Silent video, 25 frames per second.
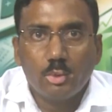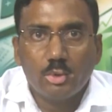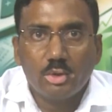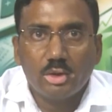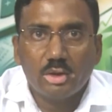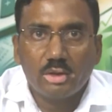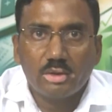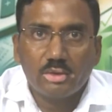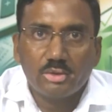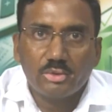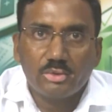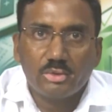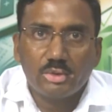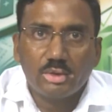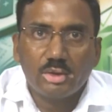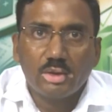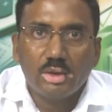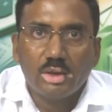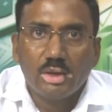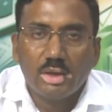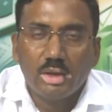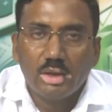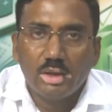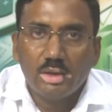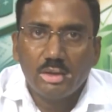diagnostic,
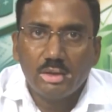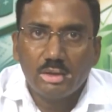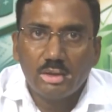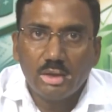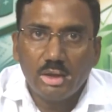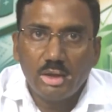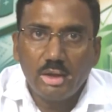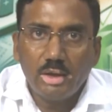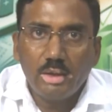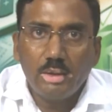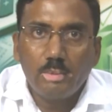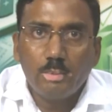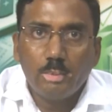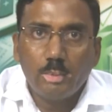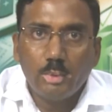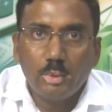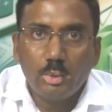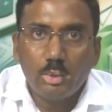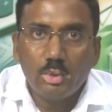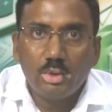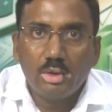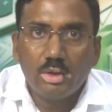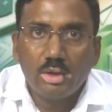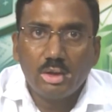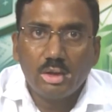and that
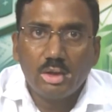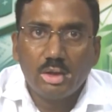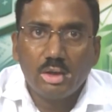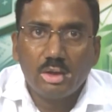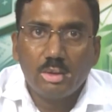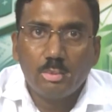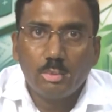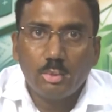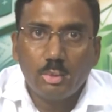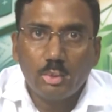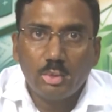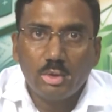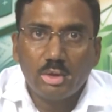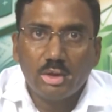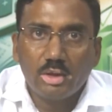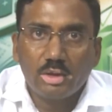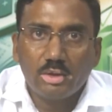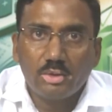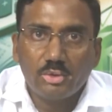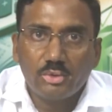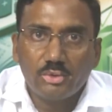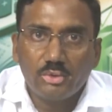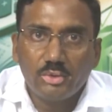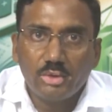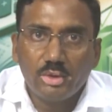on-board
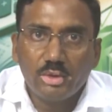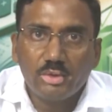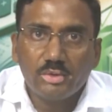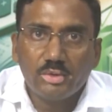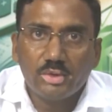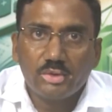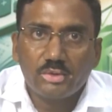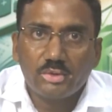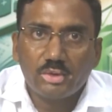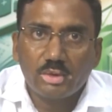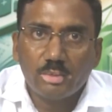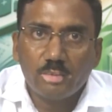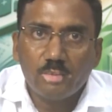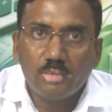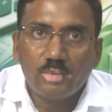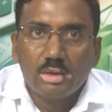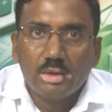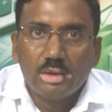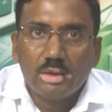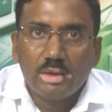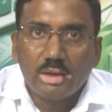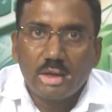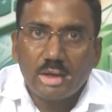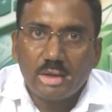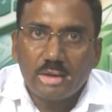diagnostic system
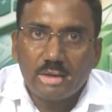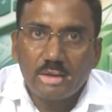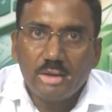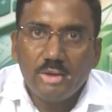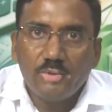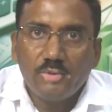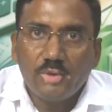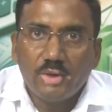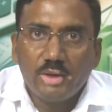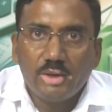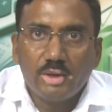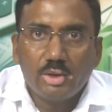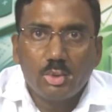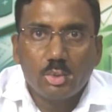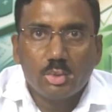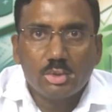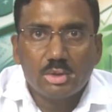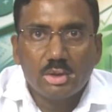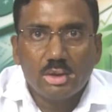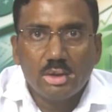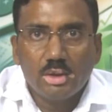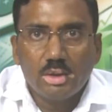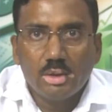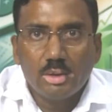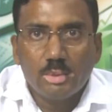directly find out
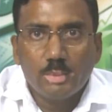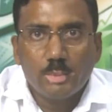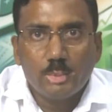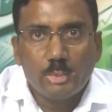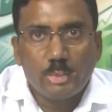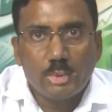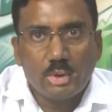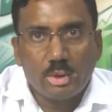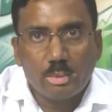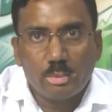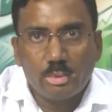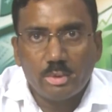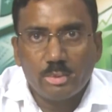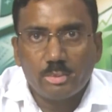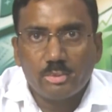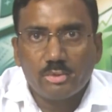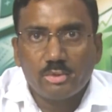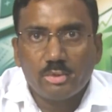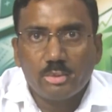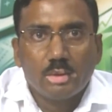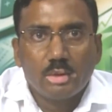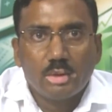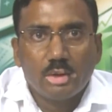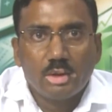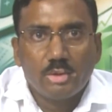the
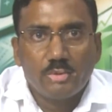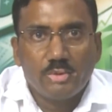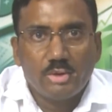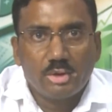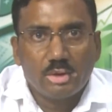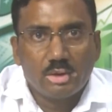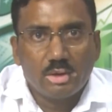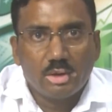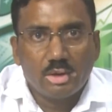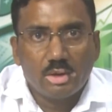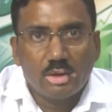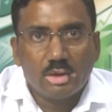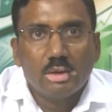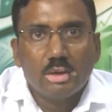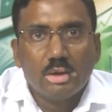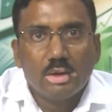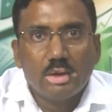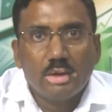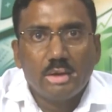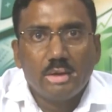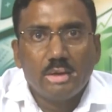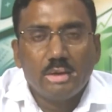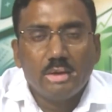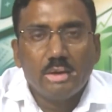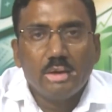problems of a car
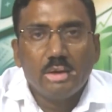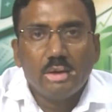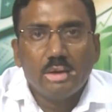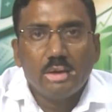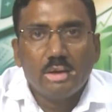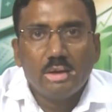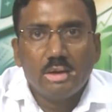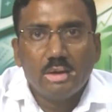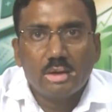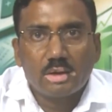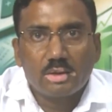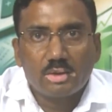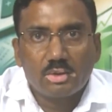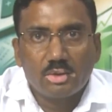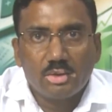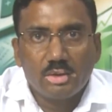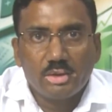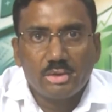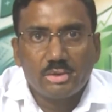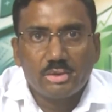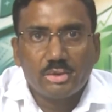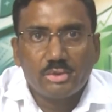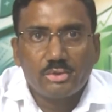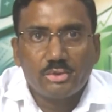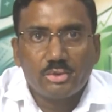and a
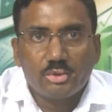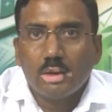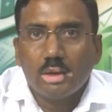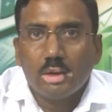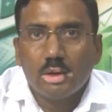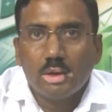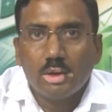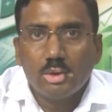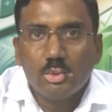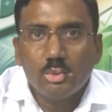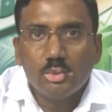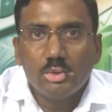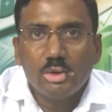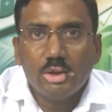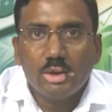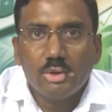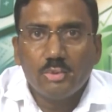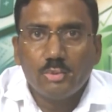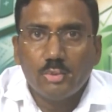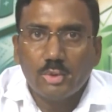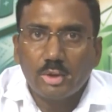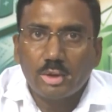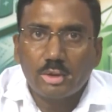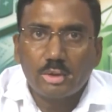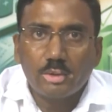electronic testing, how they
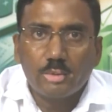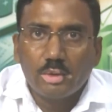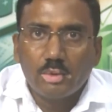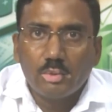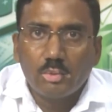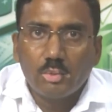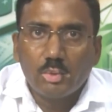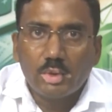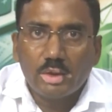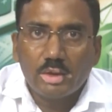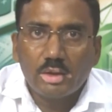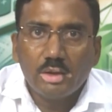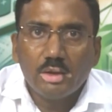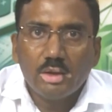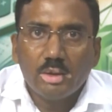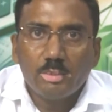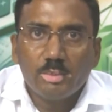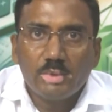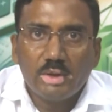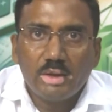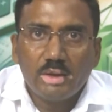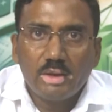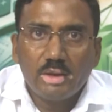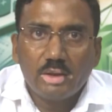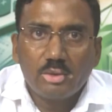work. Working of
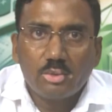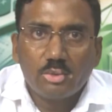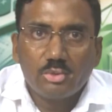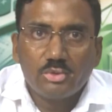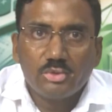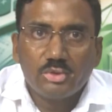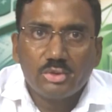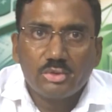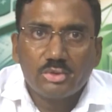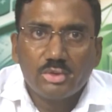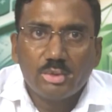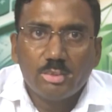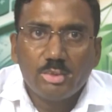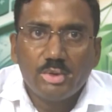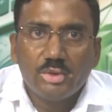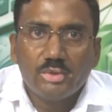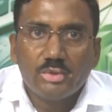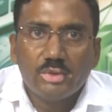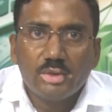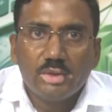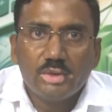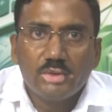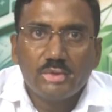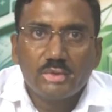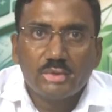that diagnostic system is
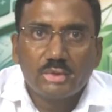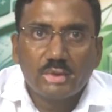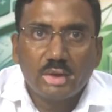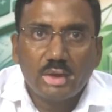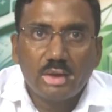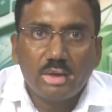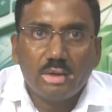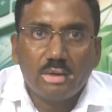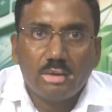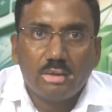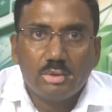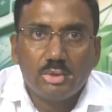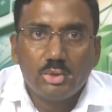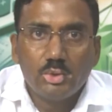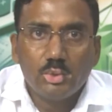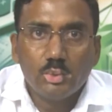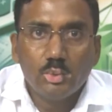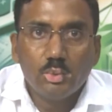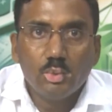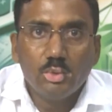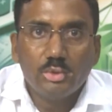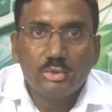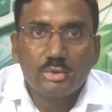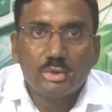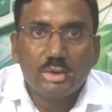scan,
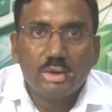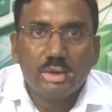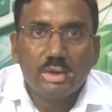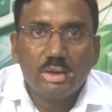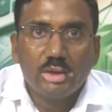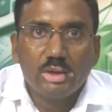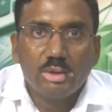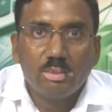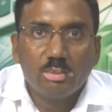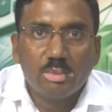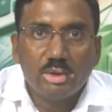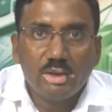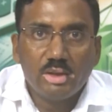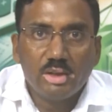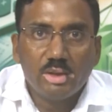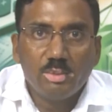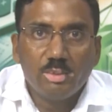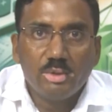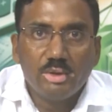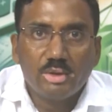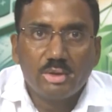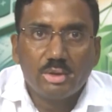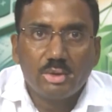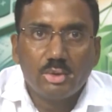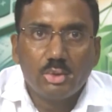tools and
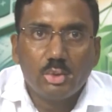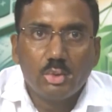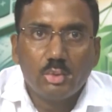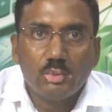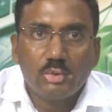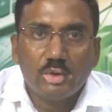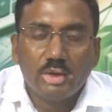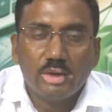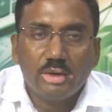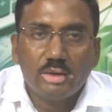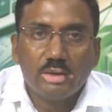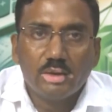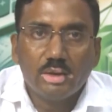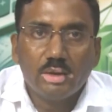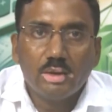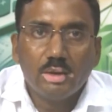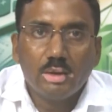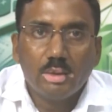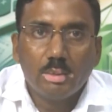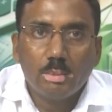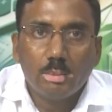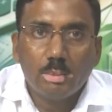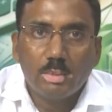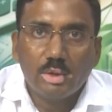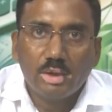multimeter to find the
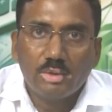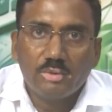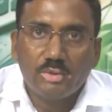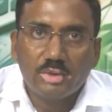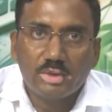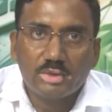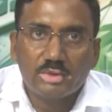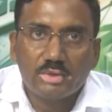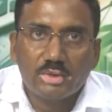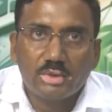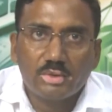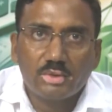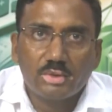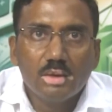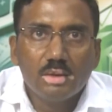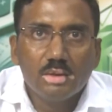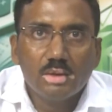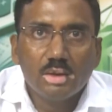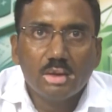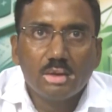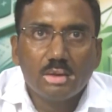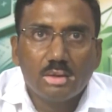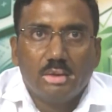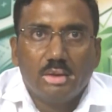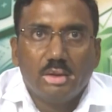malfunctions.
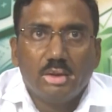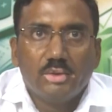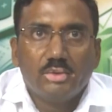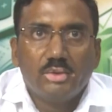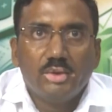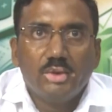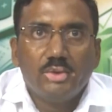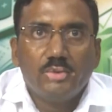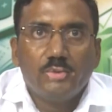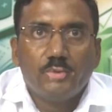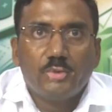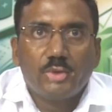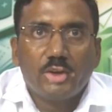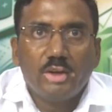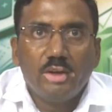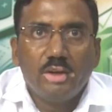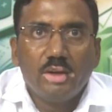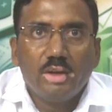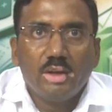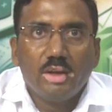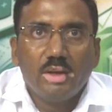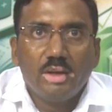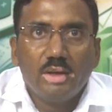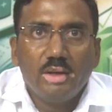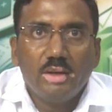Then next is front
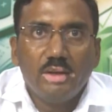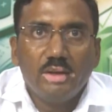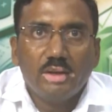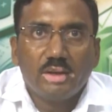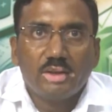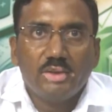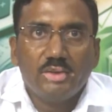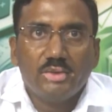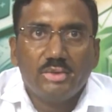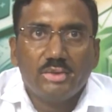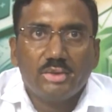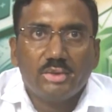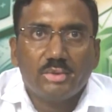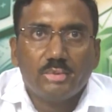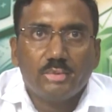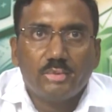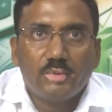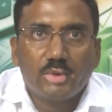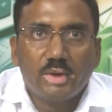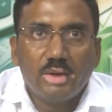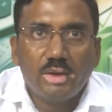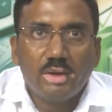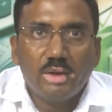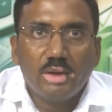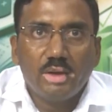end technician.
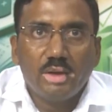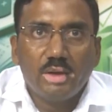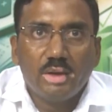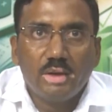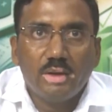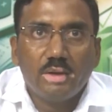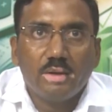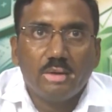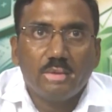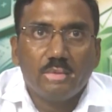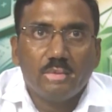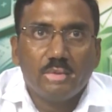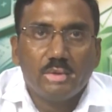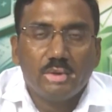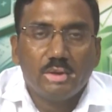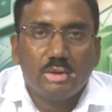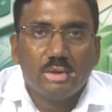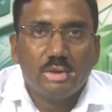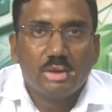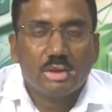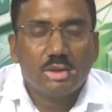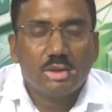Front end, there